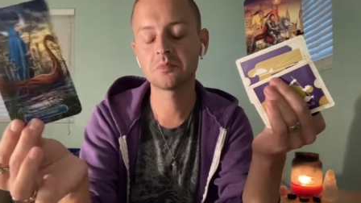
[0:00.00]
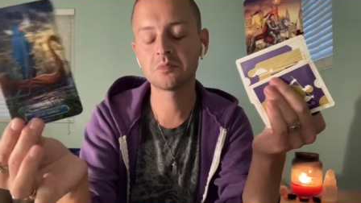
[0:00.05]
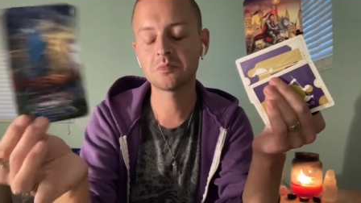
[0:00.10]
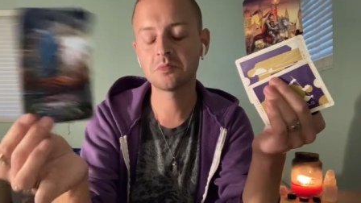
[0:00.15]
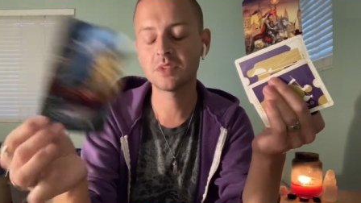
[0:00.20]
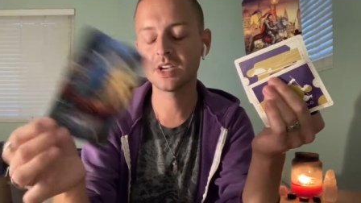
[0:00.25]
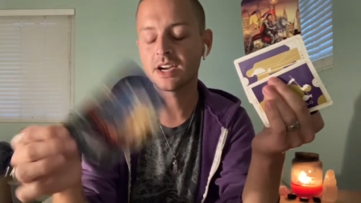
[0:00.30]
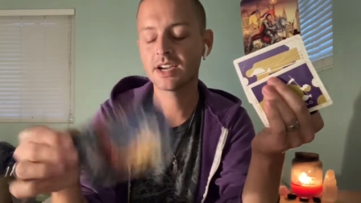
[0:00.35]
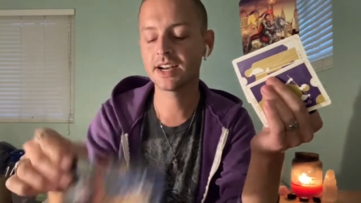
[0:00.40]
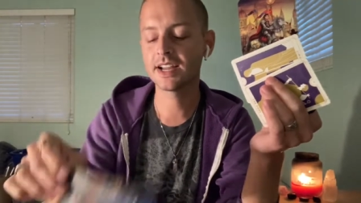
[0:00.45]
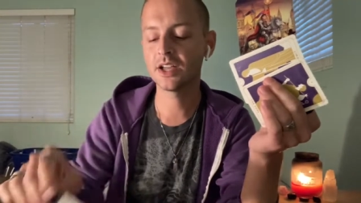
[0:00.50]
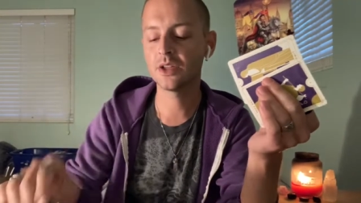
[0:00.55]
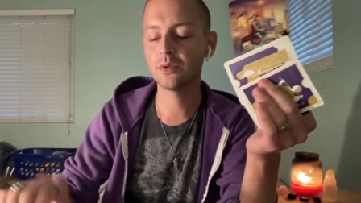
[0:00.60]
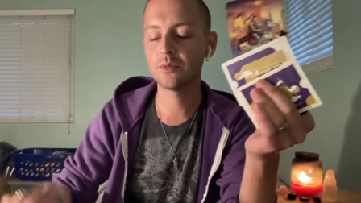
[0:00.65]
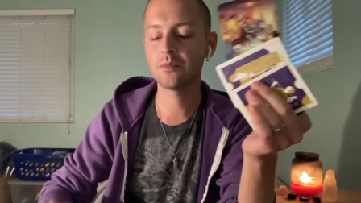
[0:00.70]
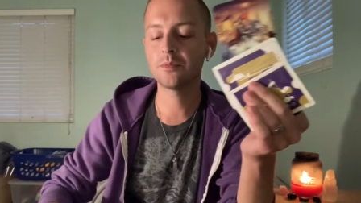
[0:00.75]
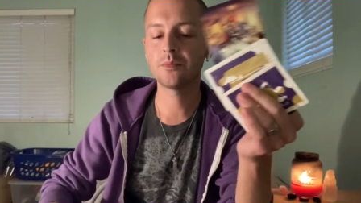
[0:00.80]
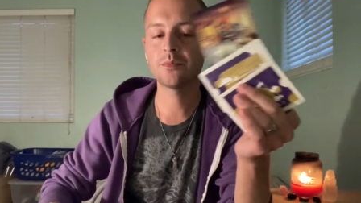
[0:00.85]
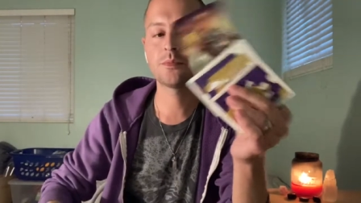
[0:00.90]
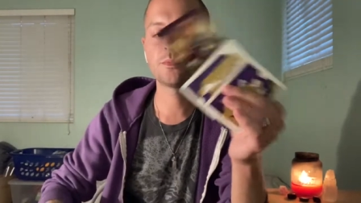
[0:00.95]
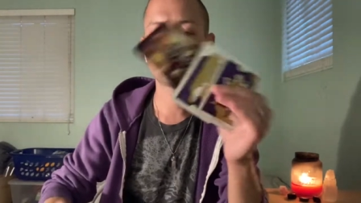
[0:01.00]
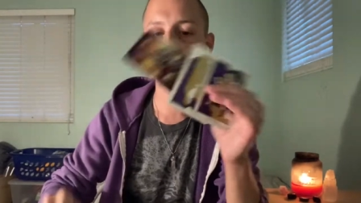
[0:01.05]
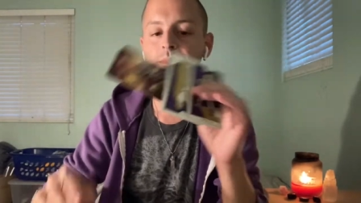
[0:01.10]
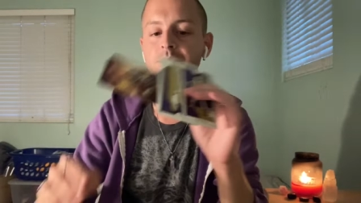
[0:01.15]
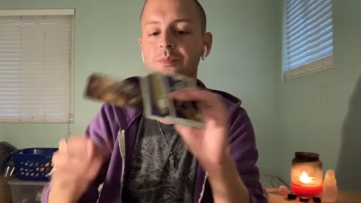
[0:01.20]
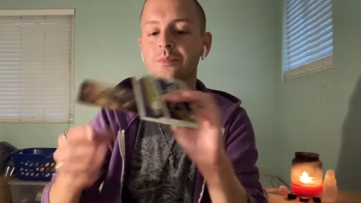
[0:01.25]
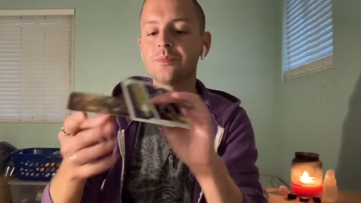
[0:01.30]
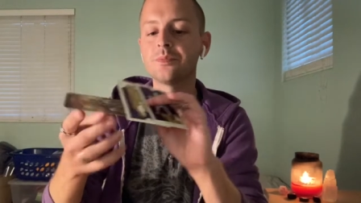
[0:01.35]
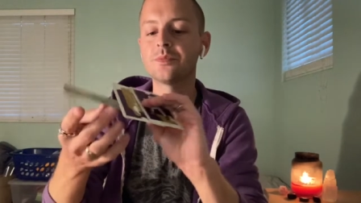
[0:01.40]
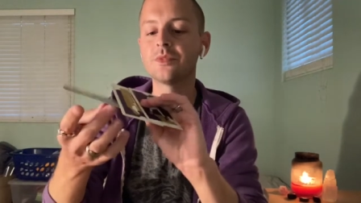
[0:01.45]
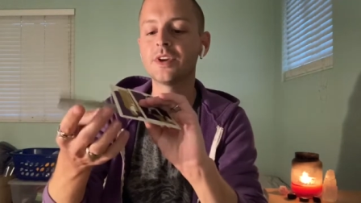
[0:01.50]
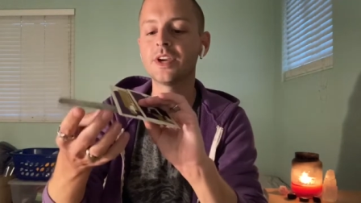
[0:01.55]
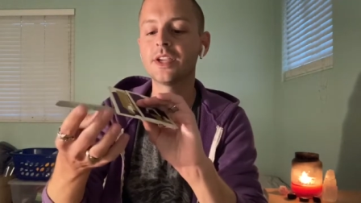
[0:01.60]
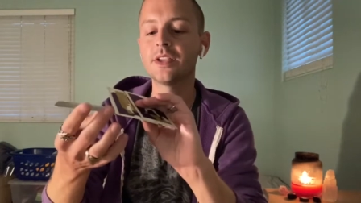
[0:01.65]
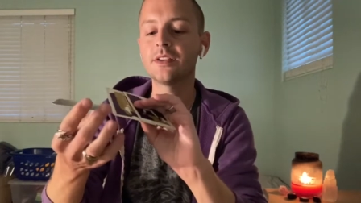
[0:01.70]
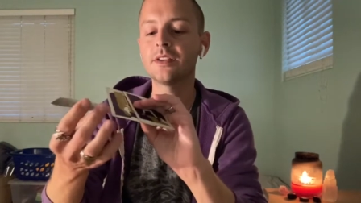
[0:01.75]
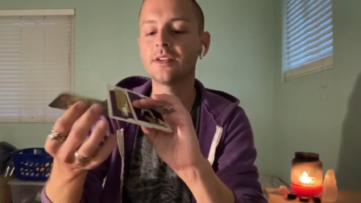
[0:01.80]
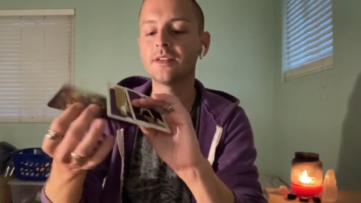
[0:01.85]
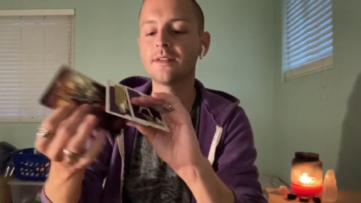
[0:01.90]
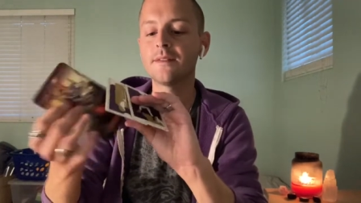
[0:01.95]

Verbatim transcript: not gonna help, all right?